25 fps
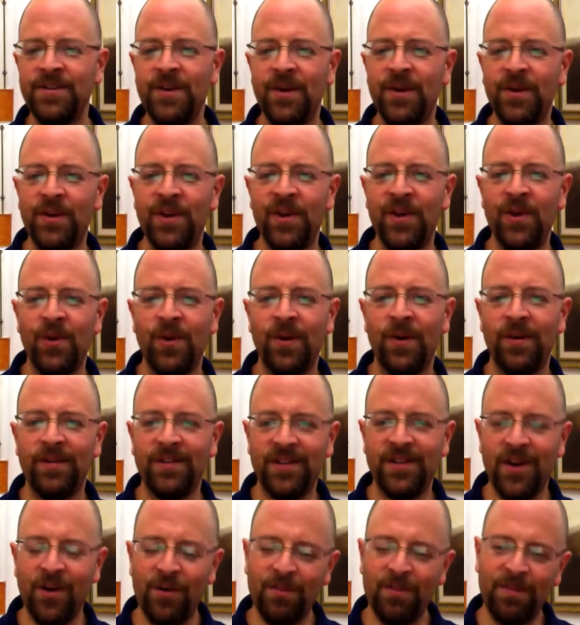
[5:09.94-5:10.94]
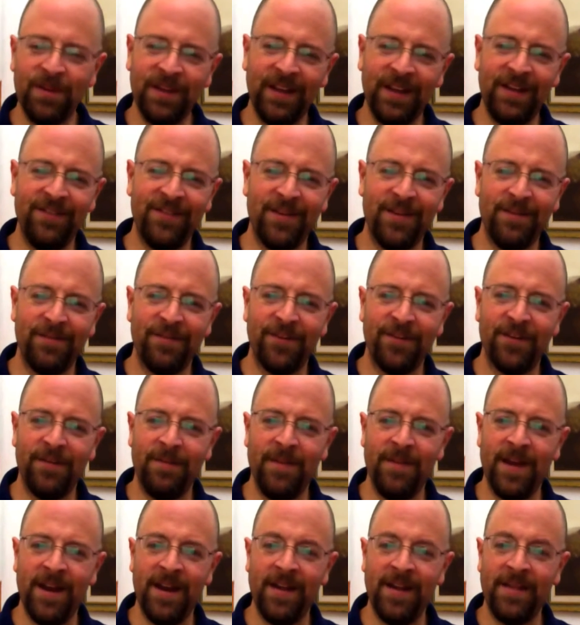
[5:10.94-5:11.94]
no cure, don't believe them for a
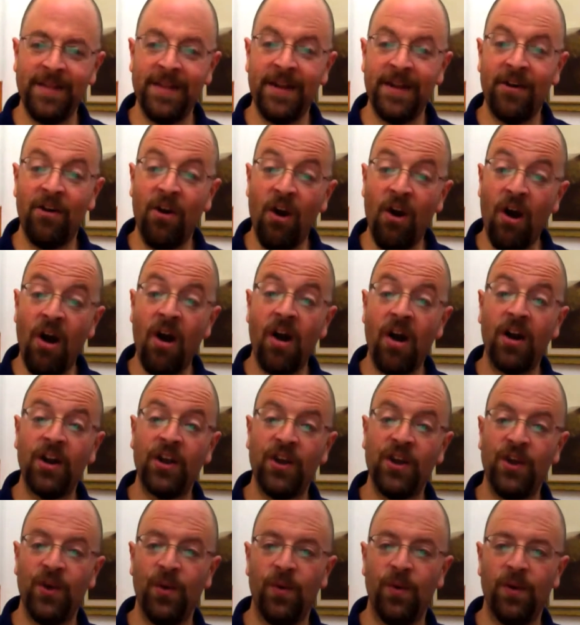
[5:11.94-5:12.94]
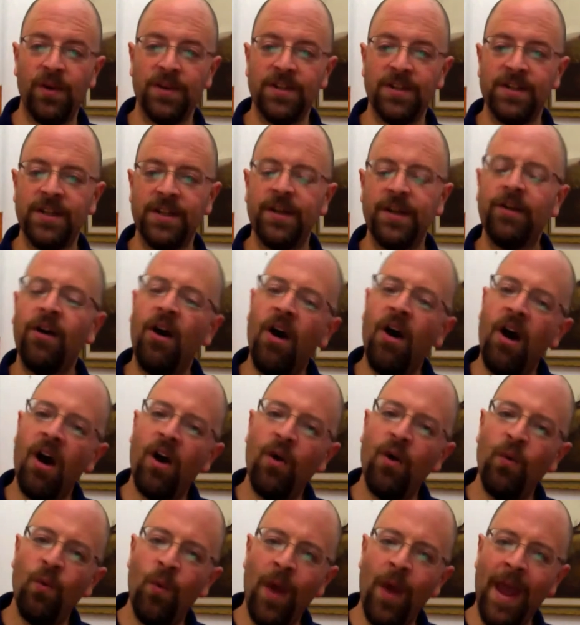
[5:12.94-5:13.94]
minute. There are cures. There
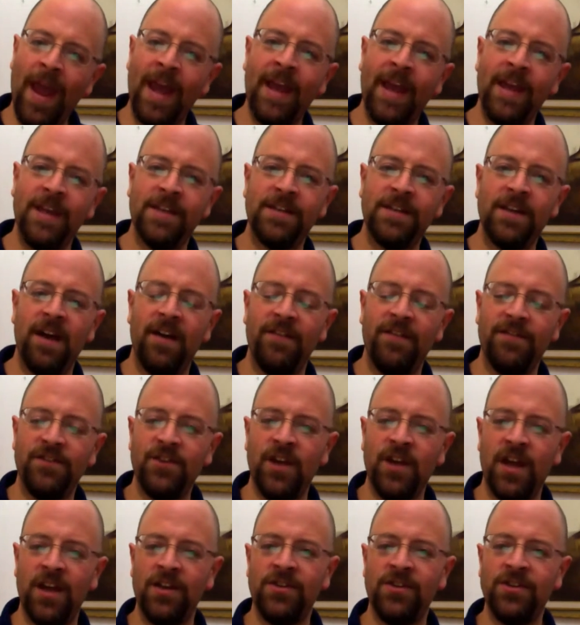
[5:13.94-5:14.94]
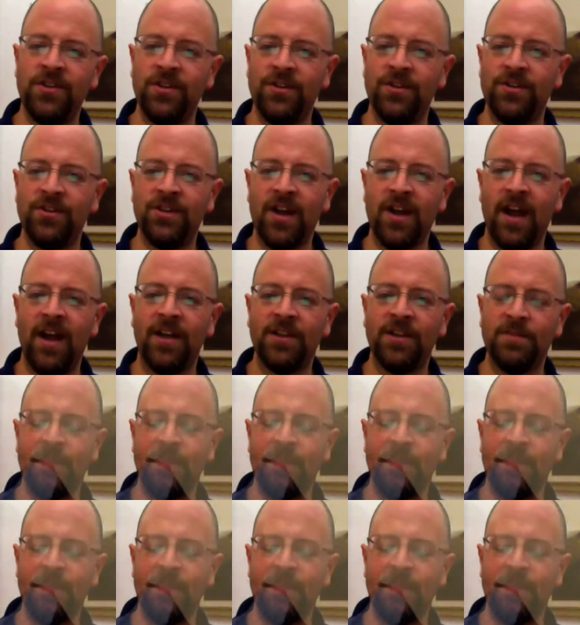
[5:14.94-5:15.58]
are ways of changing your child's